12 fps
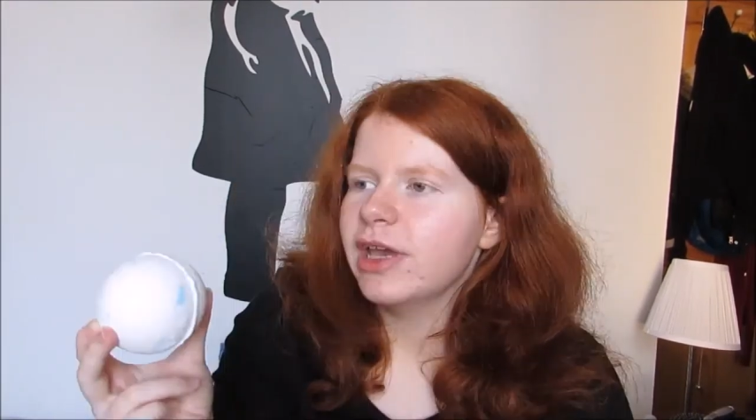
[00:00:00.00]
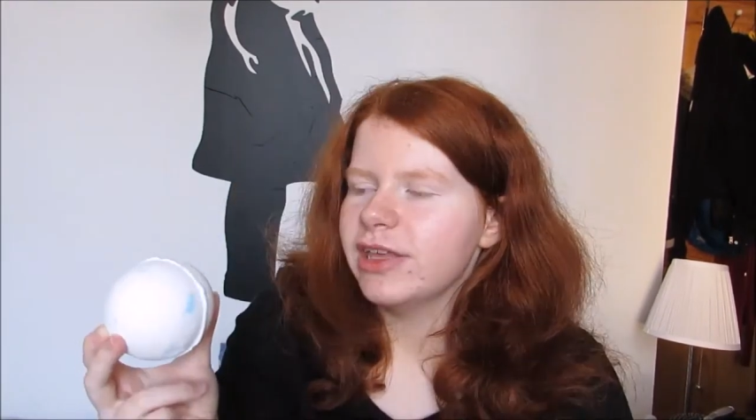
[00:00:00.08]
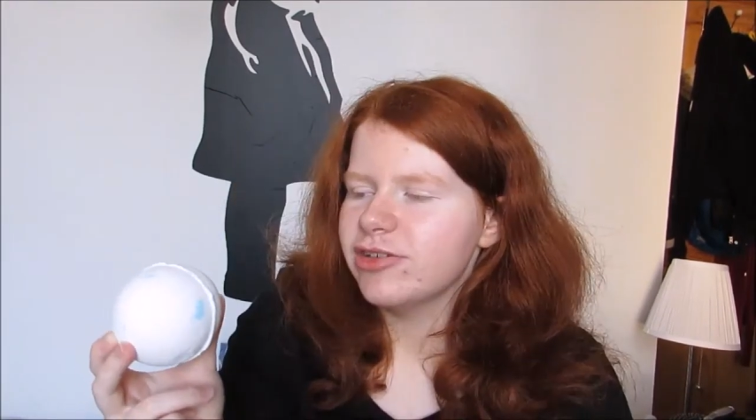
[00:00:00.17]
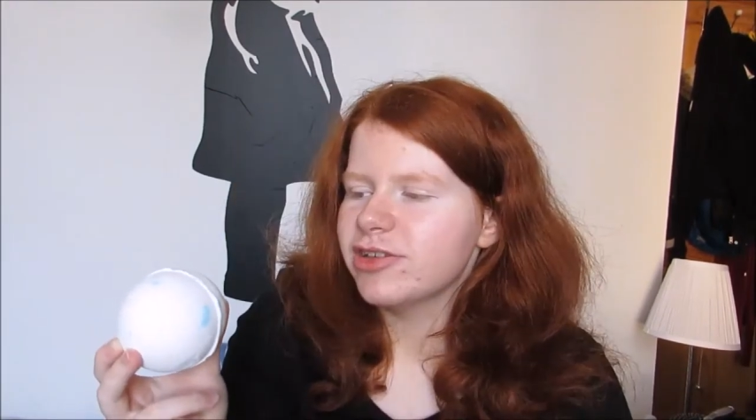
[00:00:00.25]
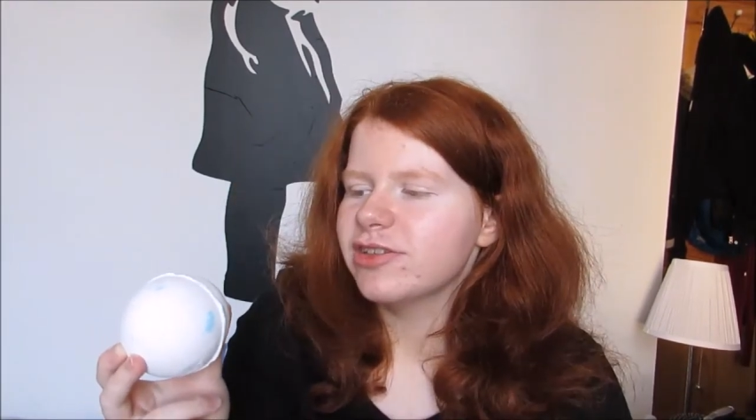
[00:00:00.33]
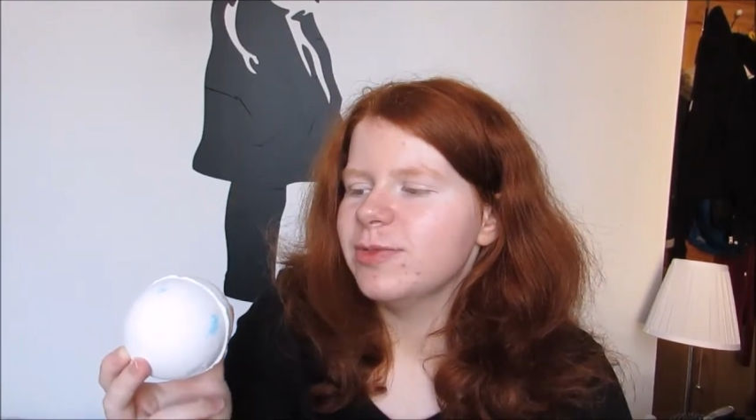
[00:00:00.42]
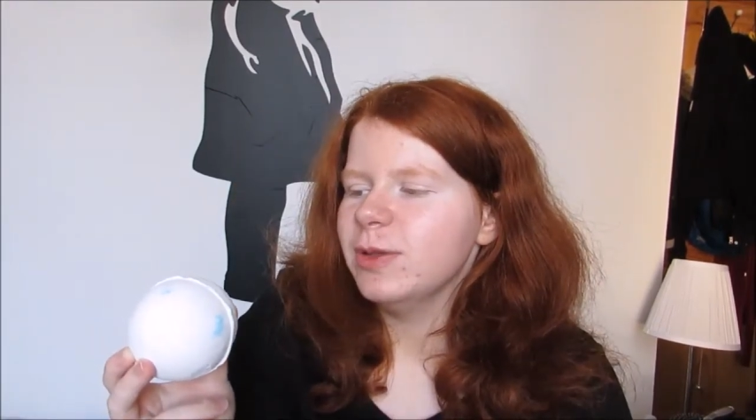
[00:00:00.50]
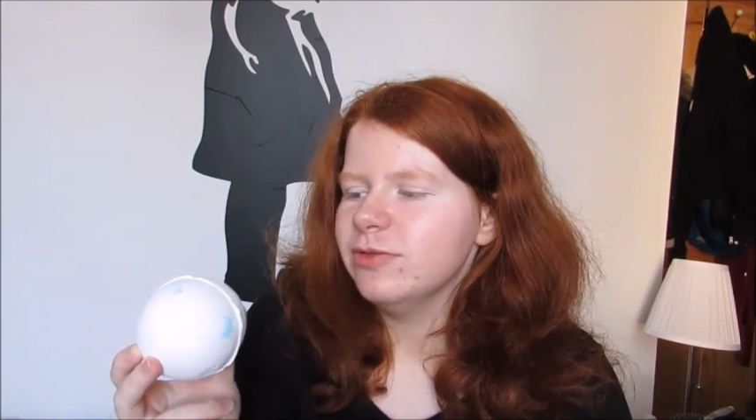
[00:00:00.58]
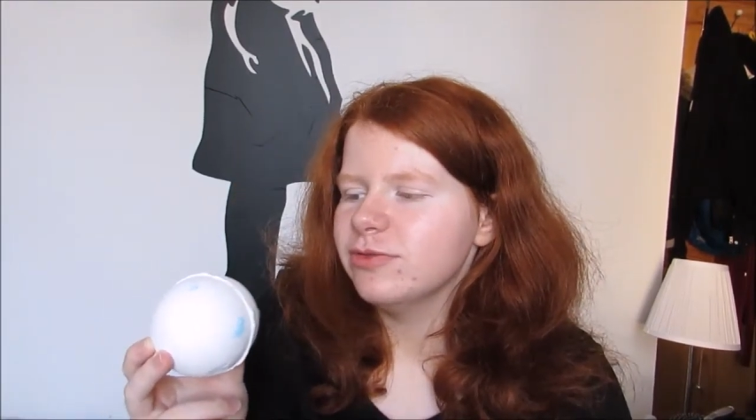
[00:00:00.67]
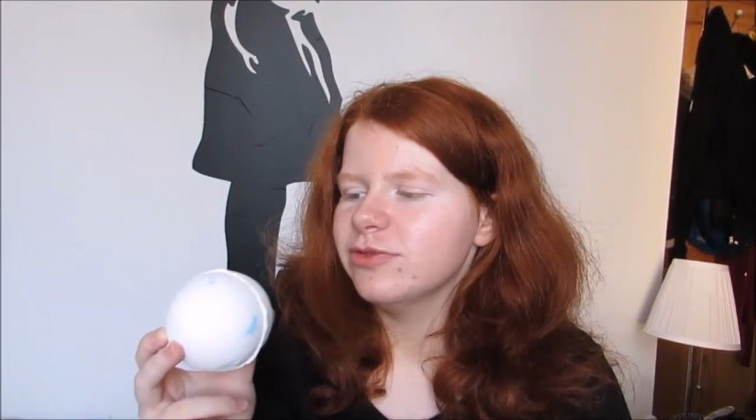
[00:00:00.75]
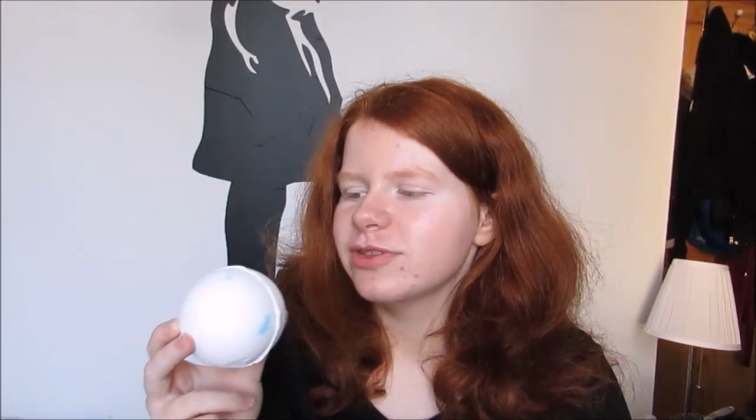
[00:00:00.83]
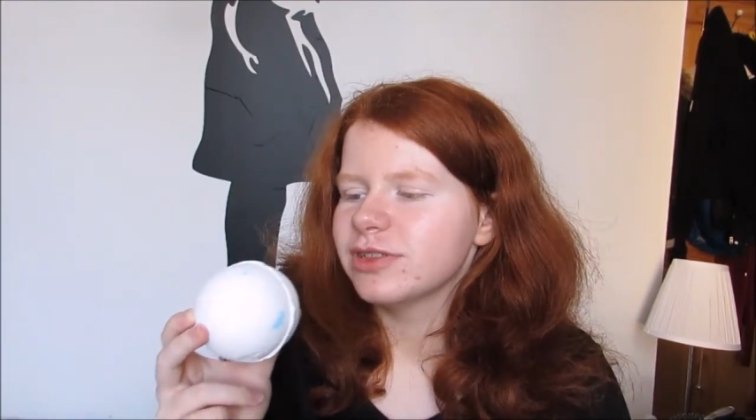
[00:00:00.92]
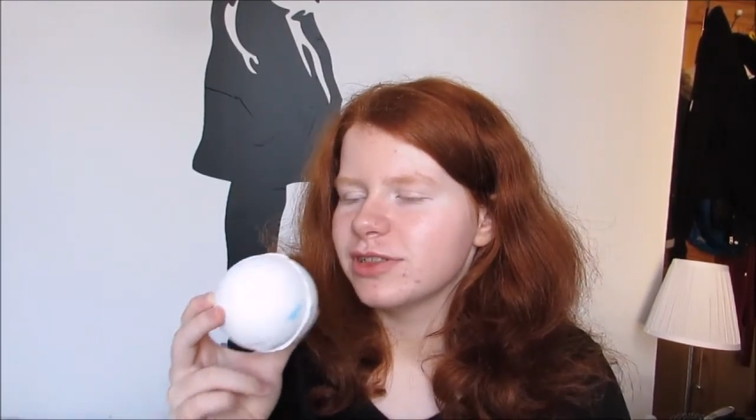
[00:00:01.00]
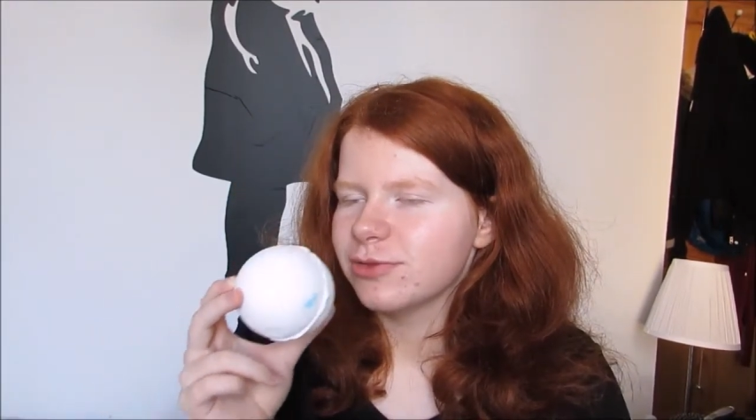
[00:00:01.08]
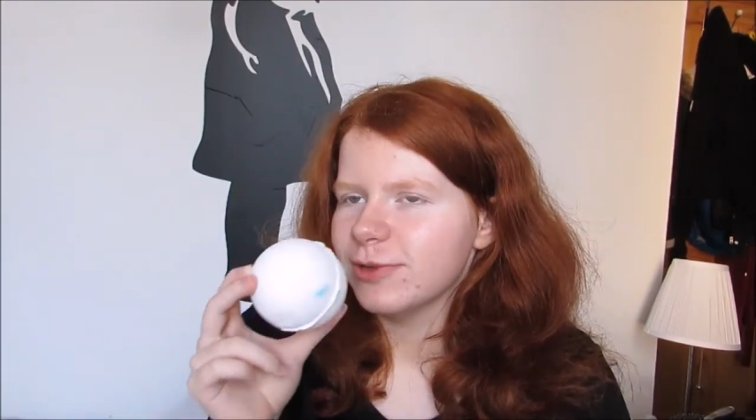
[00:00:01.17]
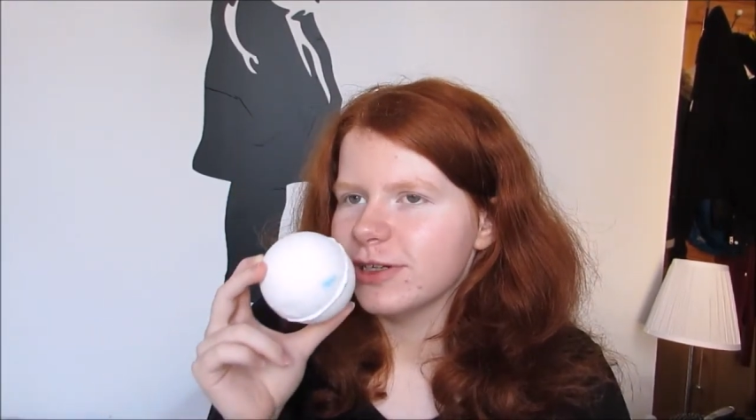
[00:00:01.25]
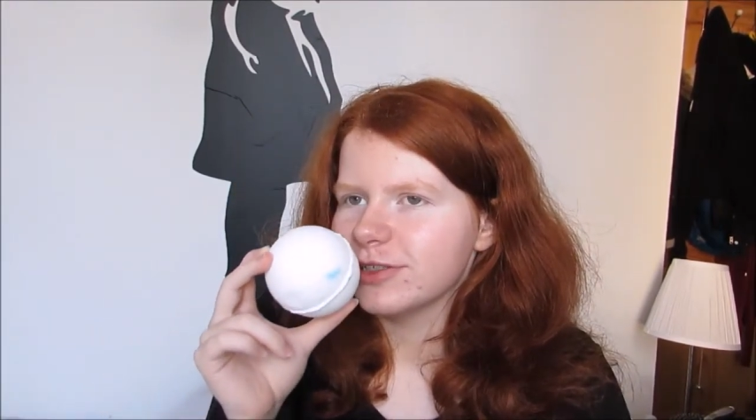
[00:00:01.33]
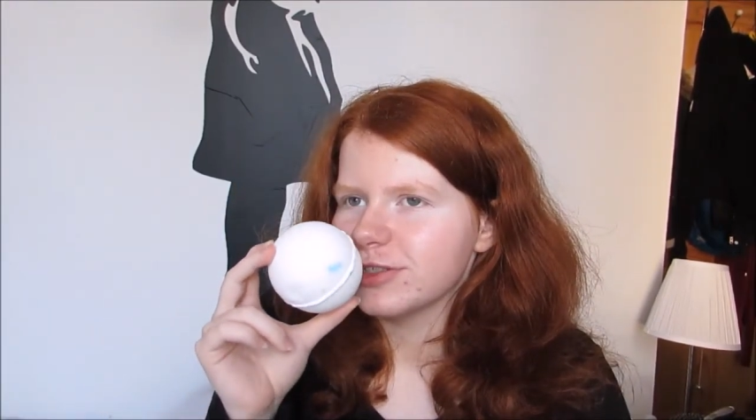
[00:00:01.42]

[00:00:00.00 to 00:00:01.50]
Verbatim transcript: and you can smell the rose in it as well.